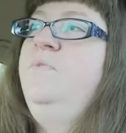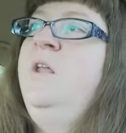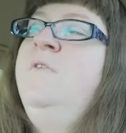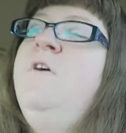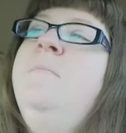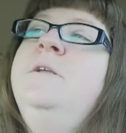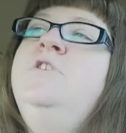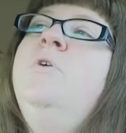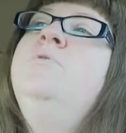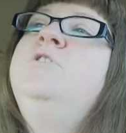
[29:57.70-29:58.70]
And I've got my
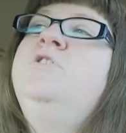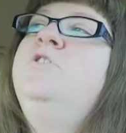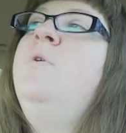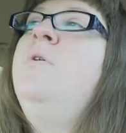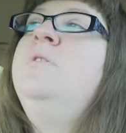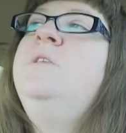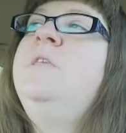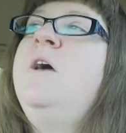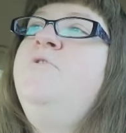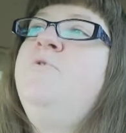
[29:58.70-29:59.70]
toast, so I'll eat
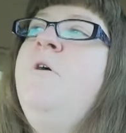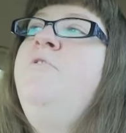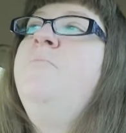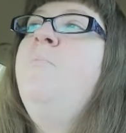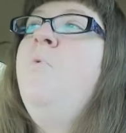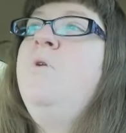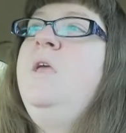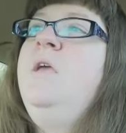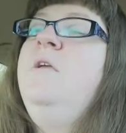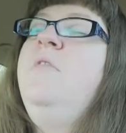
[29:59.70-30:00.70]
that throughout the
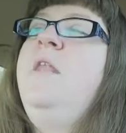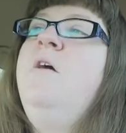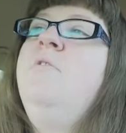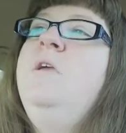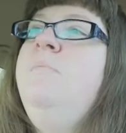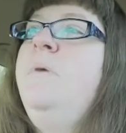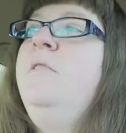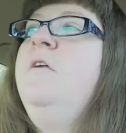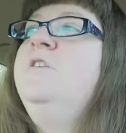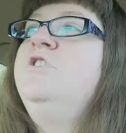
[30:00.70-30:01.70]
morning, and then I'll eat my
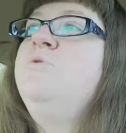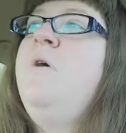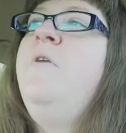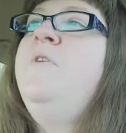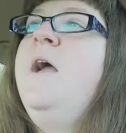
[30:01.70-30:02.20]
lunch throughout the